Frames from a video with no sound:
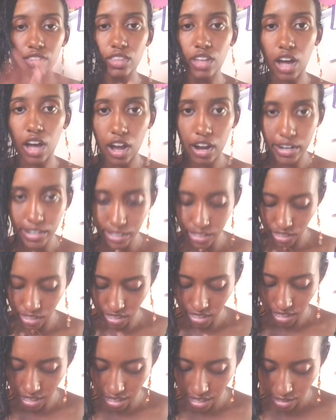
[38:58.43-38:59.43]
the
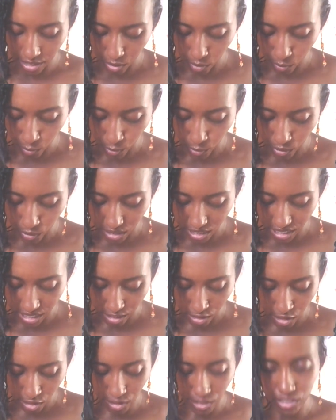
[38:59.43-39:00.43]
heart, and the root
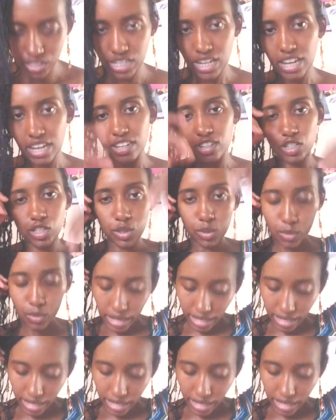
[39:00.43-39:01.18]
centers to